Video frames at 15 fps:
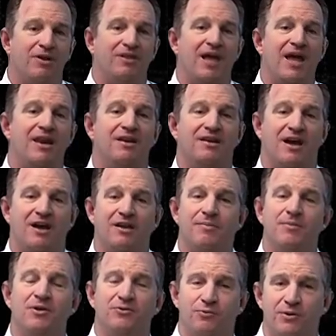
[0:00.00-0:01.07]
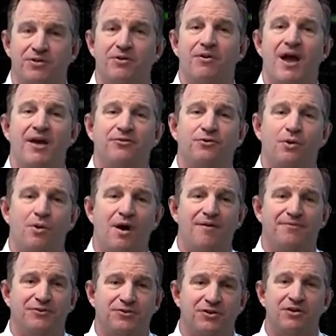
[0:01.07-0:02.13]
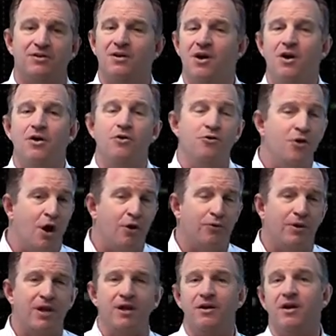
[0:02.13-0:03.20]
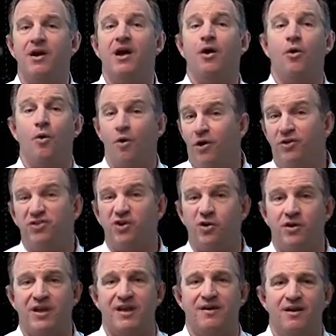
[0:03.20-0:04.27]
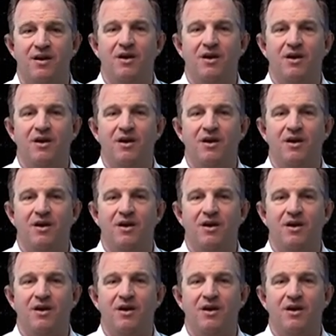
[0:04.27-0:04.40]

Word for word: related documents with their escrow officer, notary, or attorney.